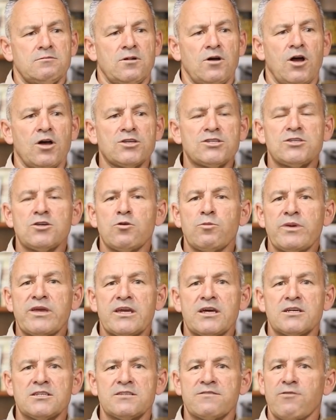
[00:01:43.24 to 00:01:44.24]
also
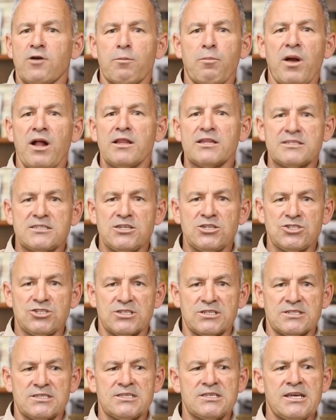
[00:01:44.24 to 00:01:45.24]
because of our
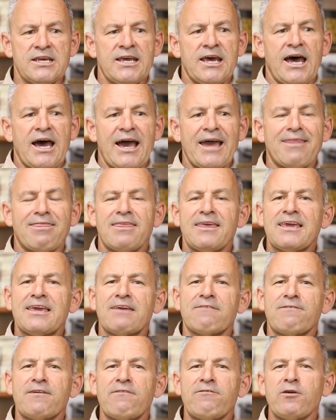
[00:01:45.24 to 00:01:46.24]
politicians, I think
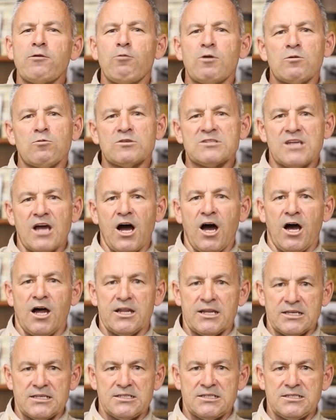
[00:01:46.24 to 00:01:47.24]
if everyone was
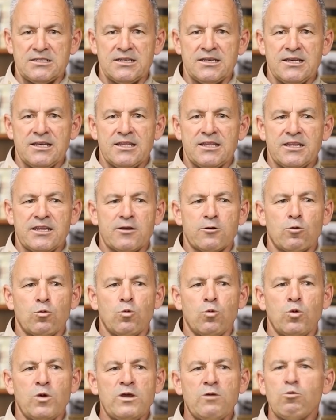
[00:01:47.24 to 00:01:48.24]
honest,
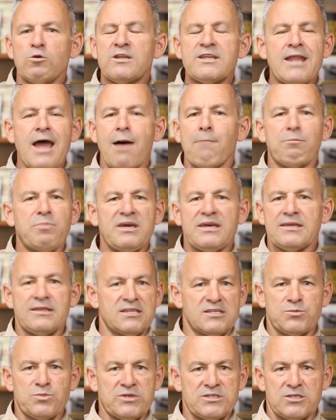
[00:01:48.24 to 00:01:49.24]
we would not be in
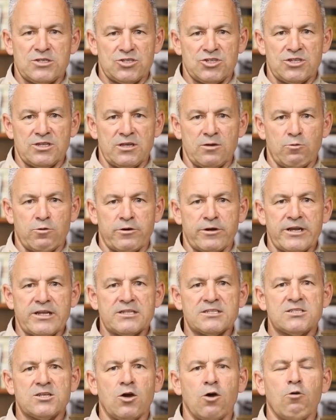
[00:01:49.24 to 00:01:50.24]
this position that we're
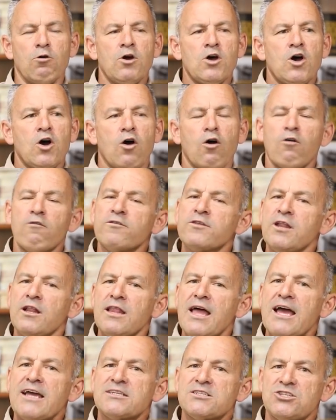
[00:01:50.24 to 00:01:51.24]
in. So over the
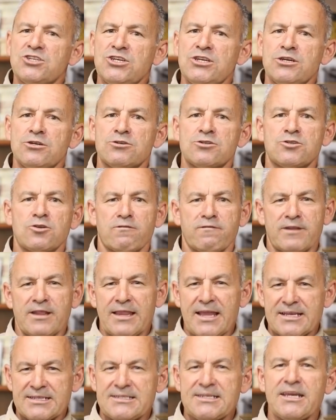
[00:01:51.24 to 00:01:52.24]
last years, over the
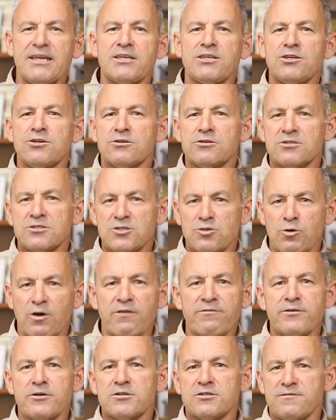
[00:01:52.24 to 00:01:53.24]
last 10 years,
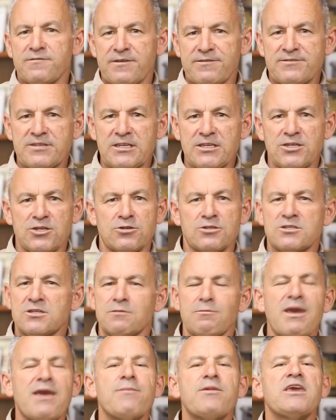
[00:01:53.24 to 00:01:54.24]
12 years, 15 years,
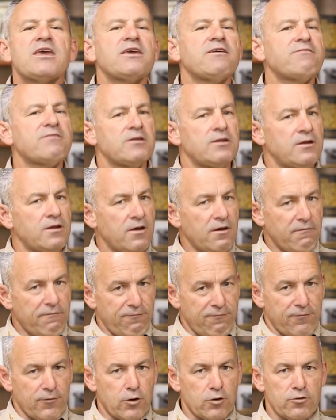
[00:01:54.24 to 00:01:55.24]
and maybe even
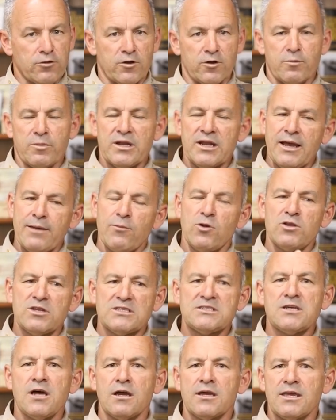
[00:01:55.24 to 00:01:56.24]
further, but I'm
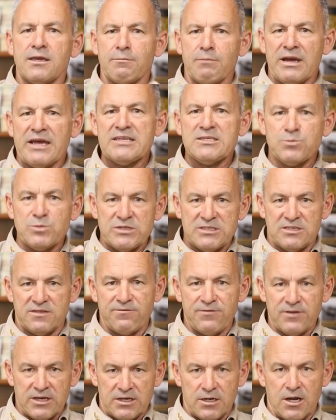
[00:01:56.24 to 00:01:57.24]
only talking my
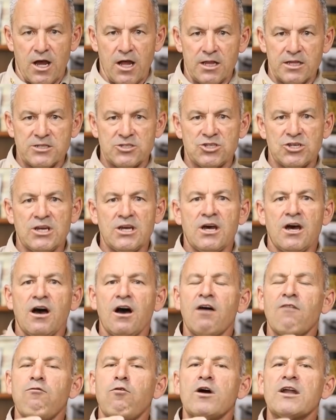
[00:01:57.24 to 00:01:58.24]
specific knowledge
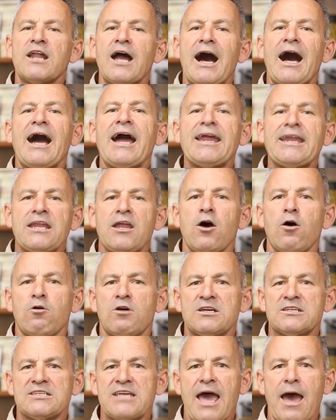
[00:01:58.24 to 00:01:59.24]
of what I know
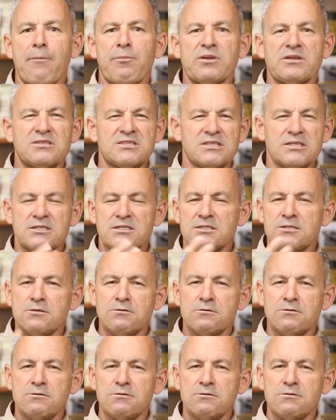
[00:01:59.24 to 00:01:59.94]
has happened since